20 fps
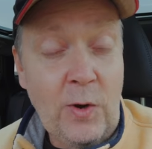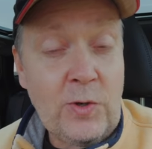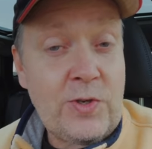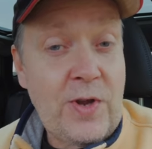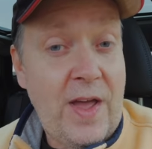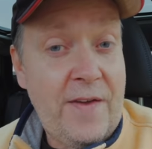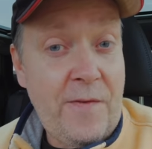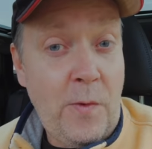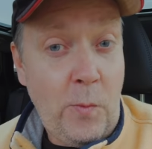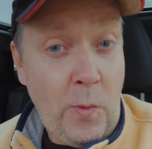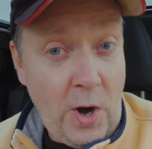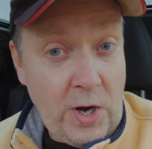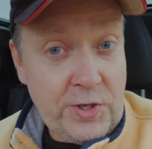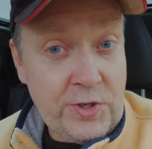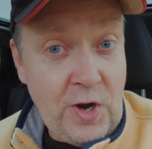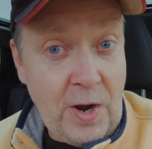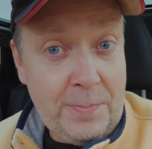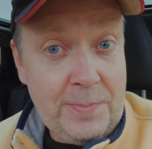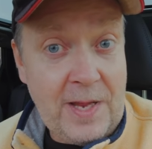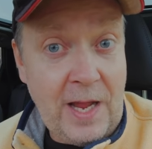also have a
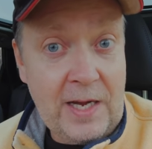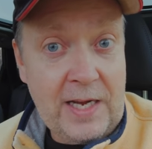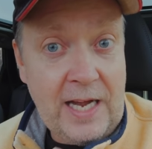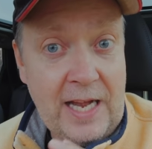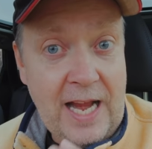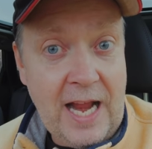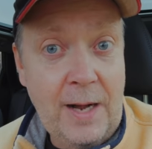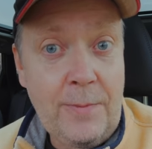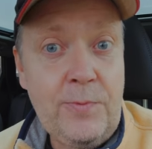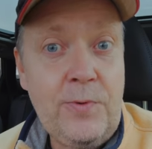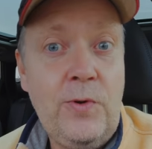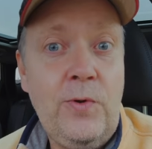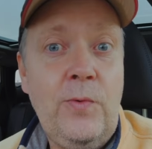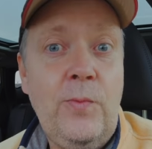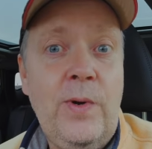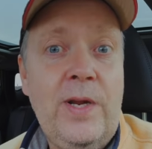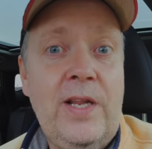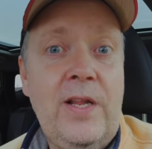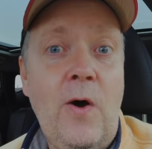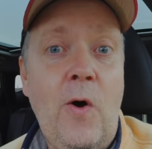workshop that can help you
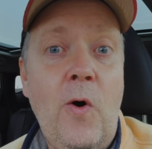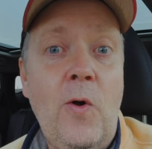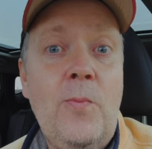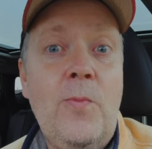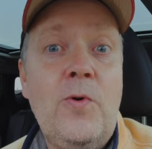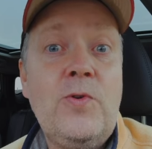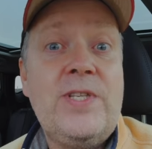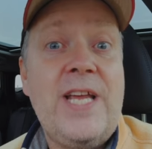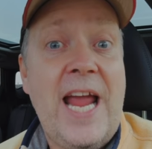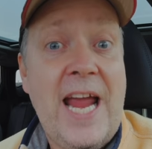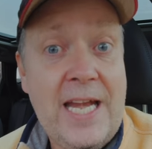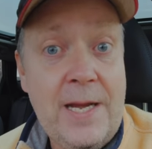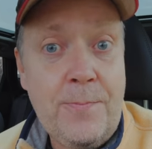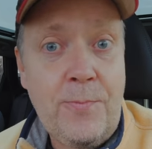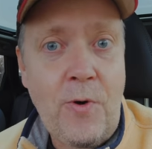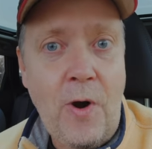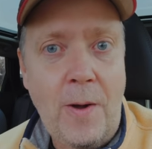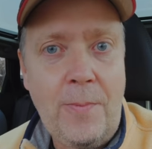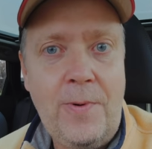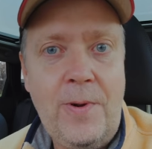with almost any
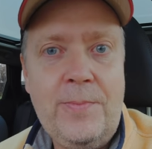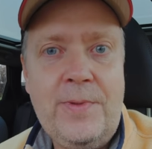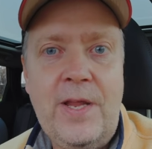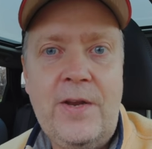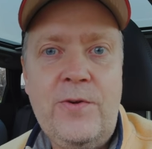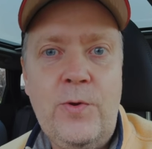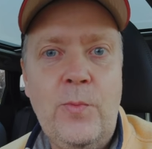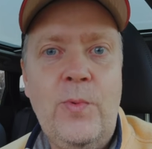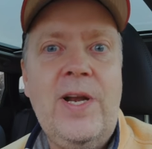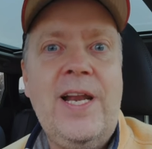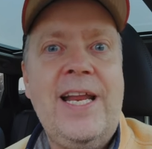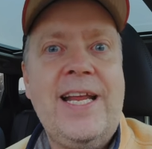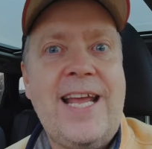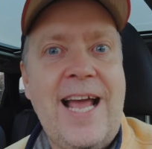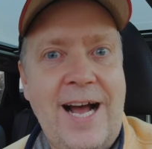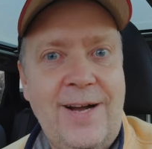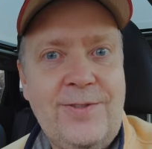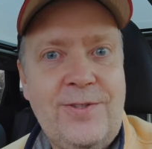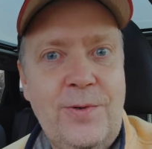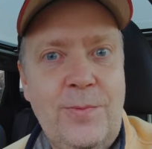problem that you will
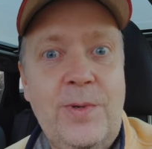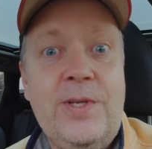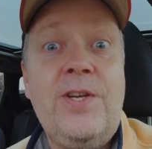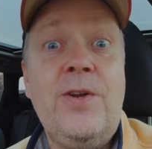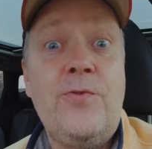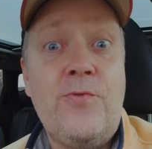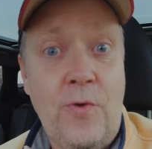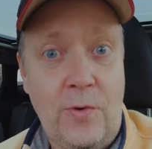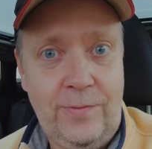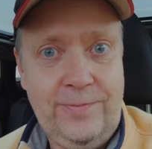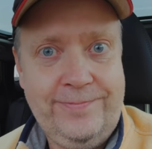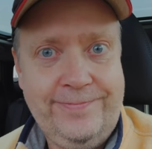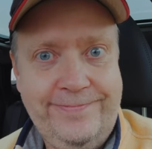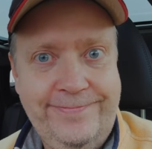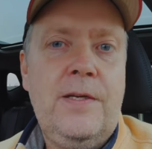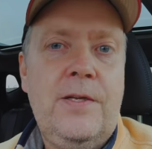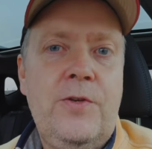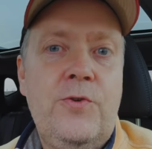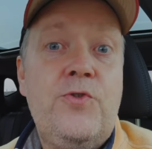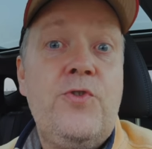encounter with your drone.
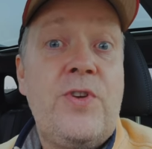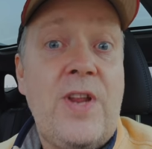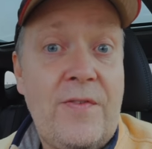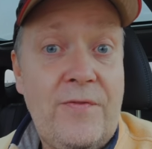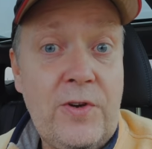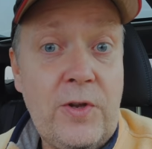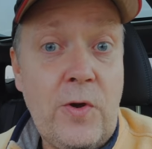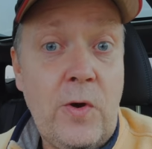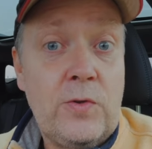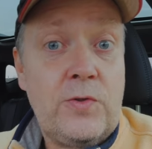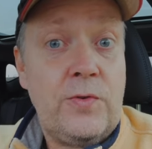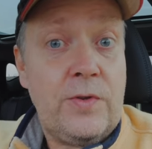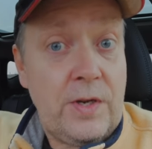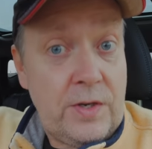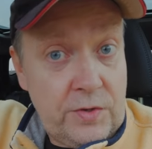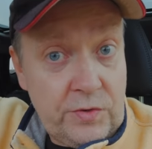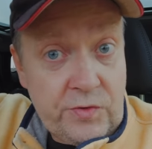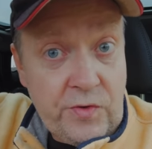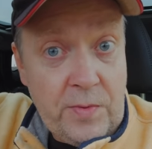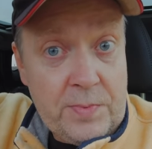You should definitely go to the
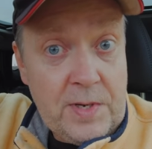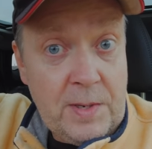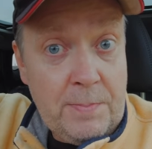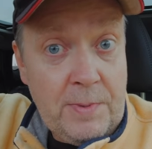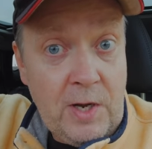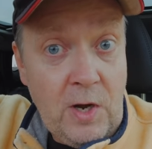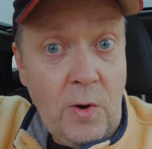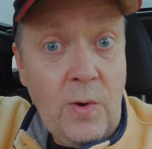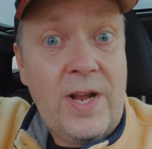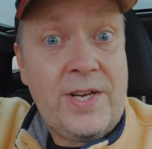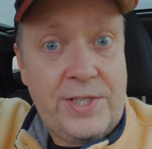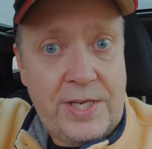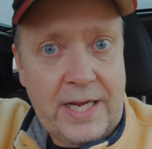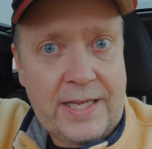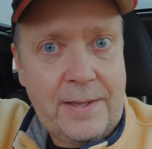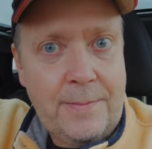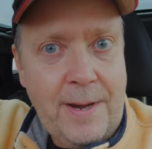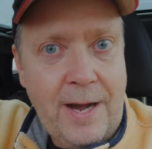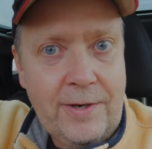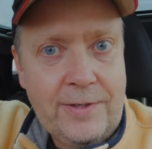description below and
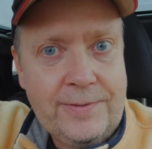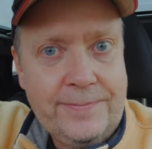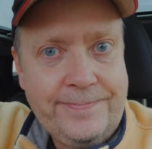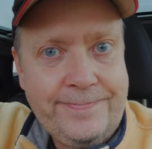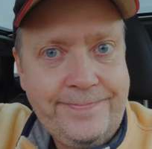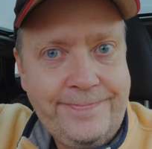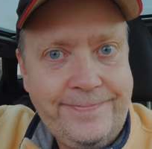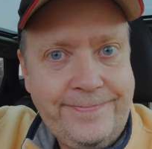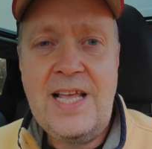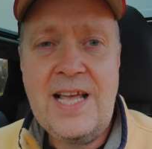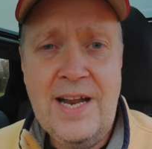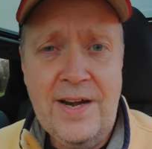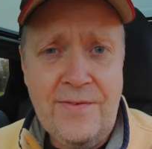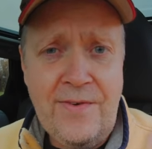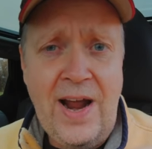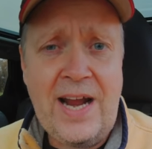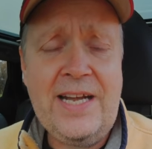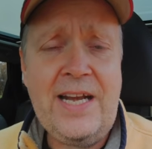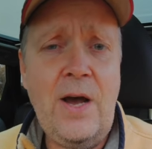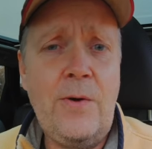check them out.
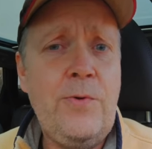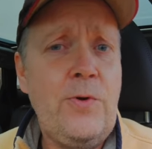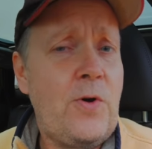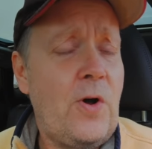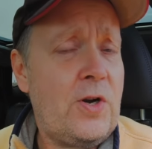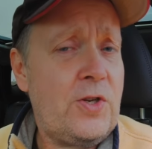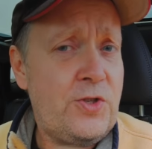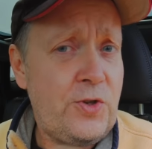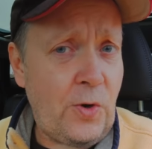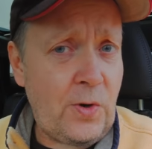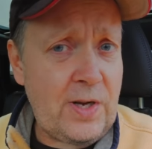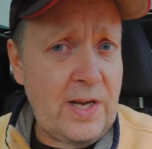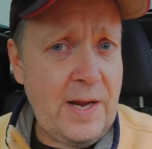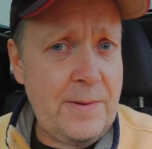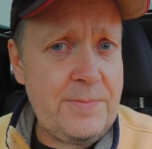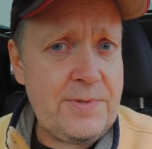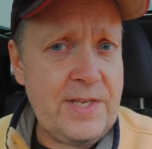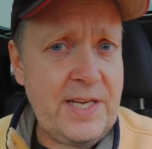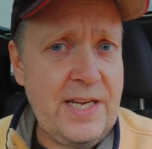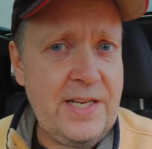Right now you got a short
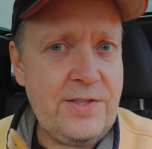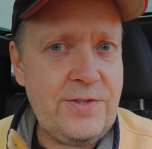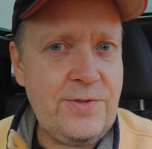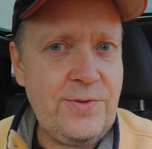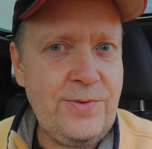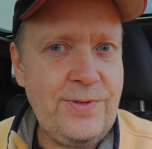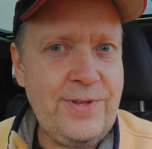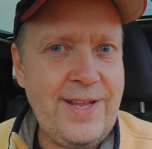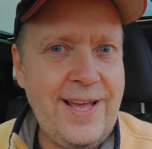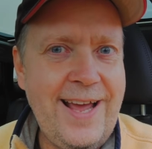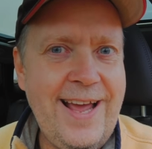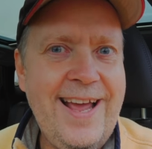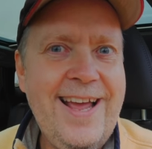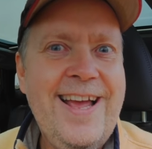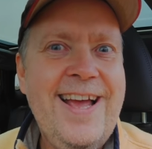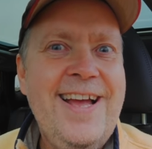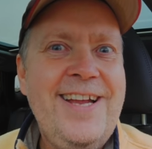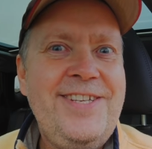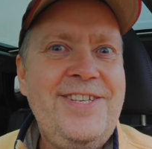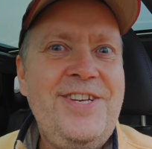glimpse into the
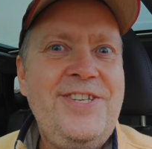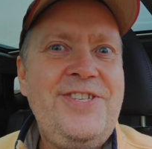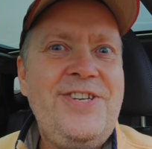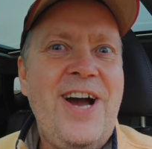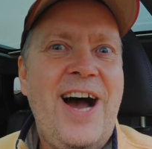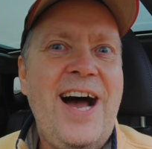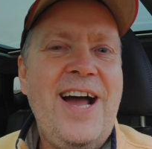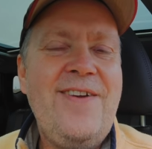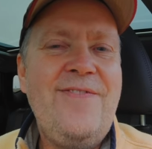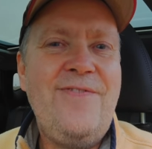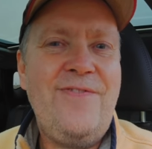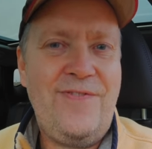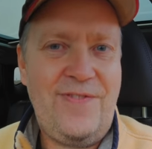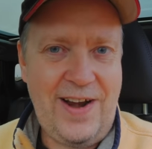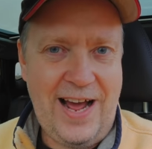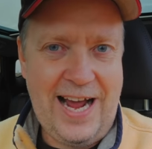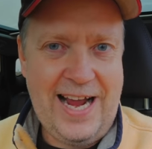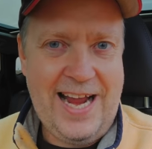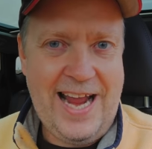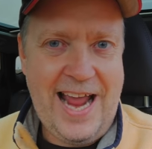DJI
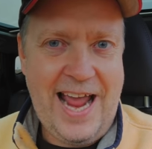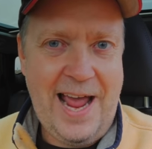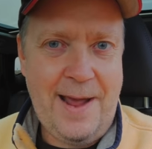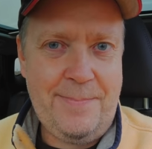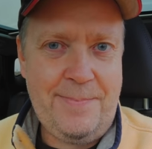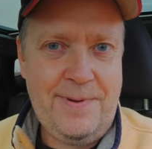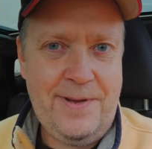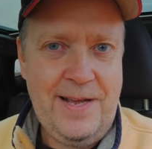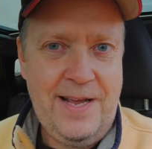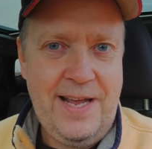Fly app.